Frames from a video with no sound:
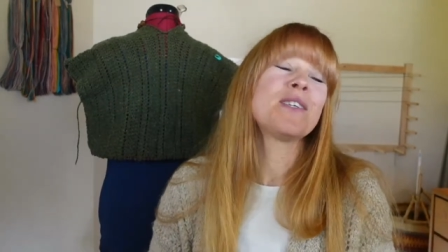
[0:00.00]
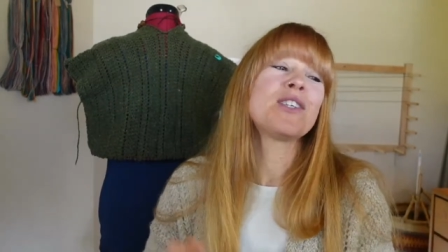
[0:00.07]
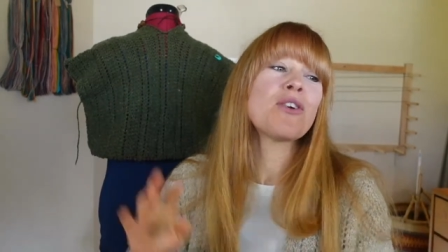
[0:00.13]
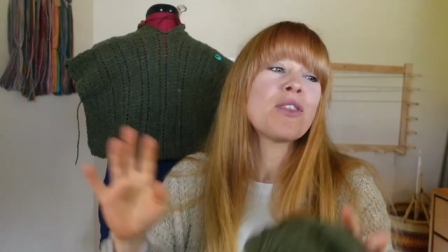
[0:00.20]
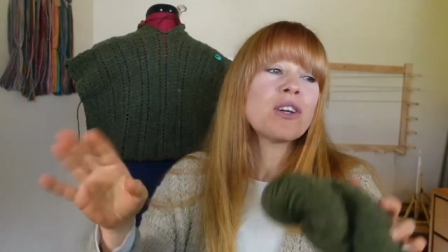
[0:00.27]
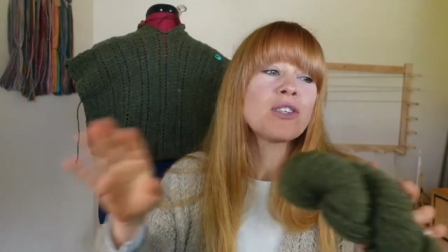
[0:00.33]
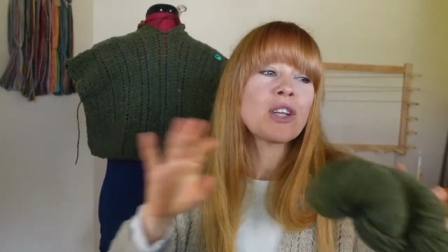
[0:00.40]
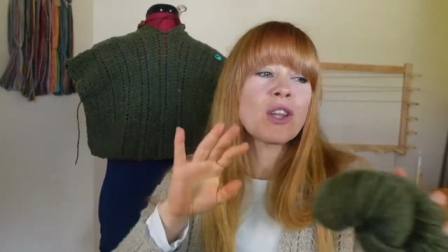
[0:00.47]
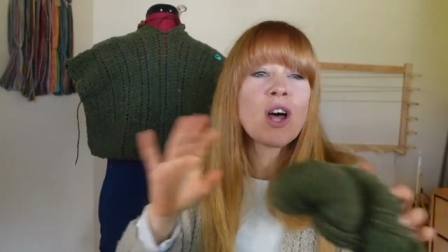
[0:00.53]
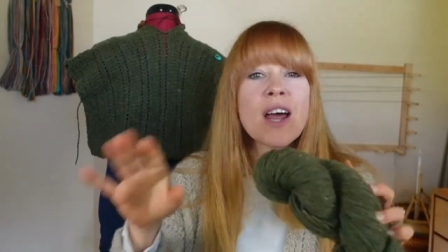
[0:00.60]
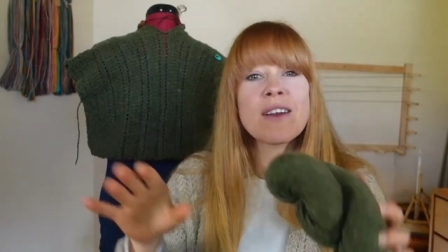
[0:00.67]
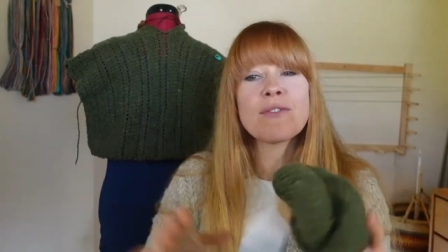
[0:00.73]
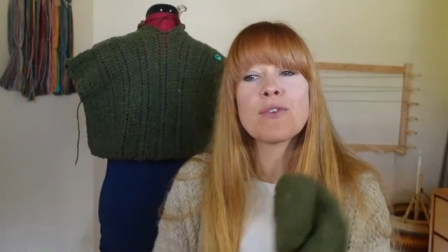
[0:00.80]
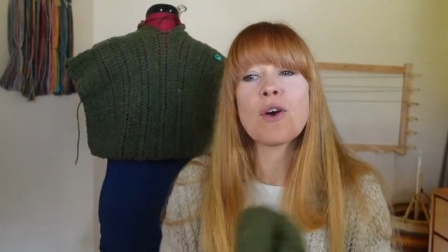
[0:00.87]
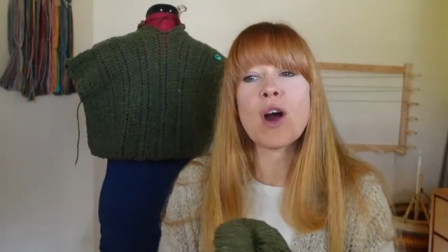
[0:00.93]
So there's a
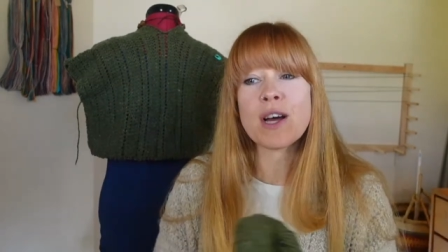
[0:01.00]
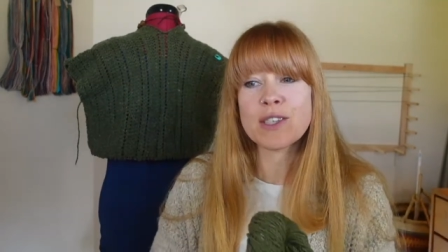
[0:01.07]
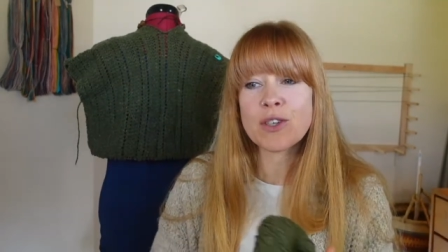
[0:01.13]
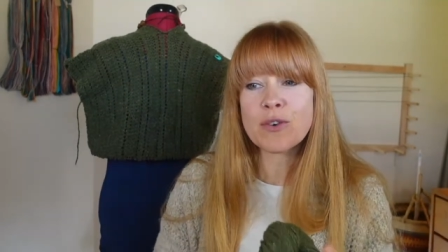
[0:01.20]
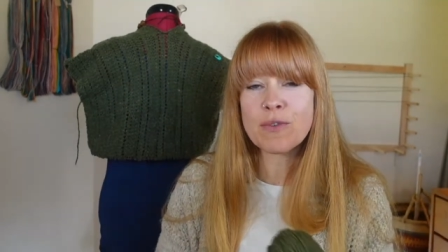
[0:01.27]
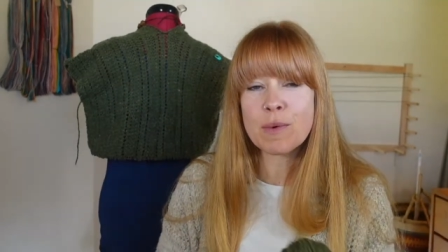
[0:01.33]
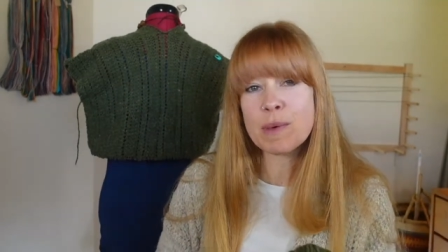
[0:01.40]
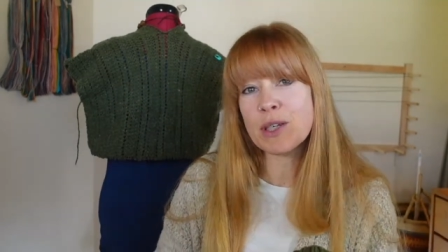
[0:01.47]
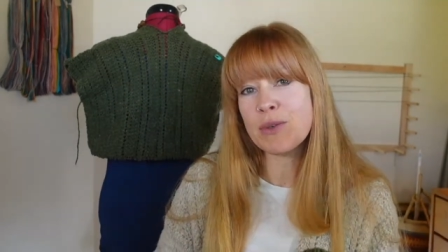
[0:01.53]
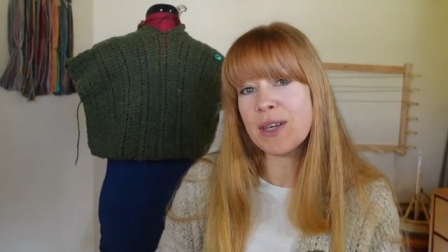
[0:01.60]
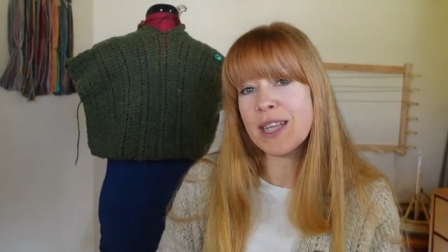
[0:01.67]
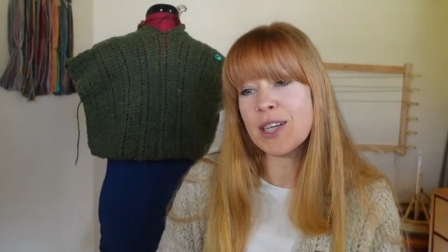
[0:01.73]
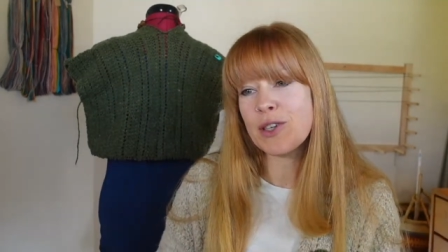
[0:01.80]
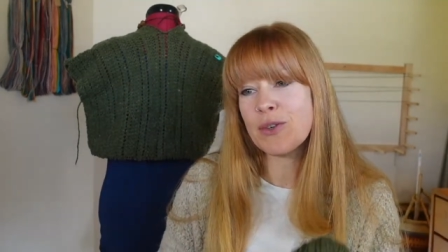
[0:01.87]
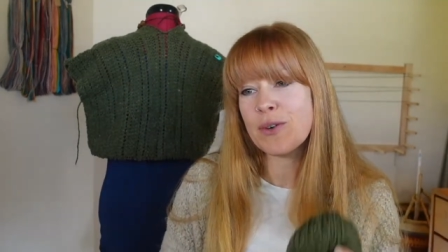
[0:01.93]
lot of crossover
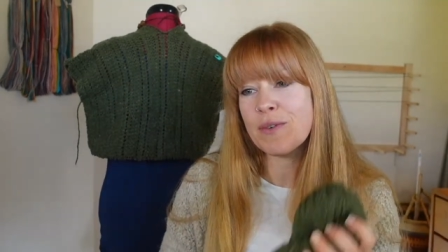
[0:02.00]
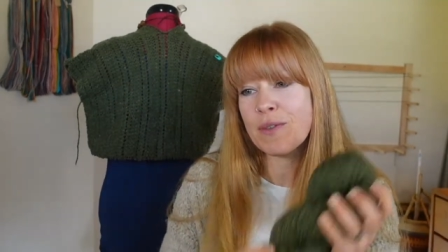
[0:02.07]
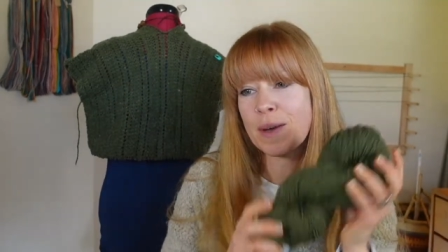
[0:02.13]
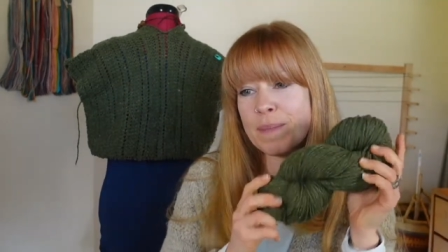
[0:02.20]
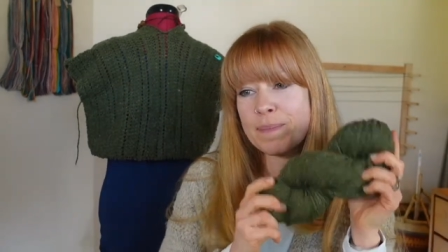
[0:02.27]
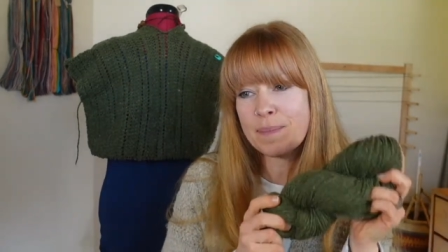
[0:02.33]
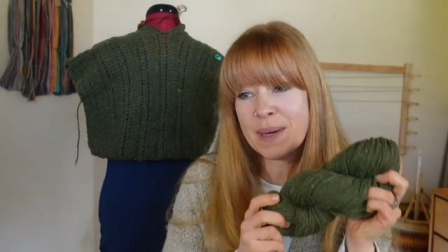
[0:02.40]
between the two of them.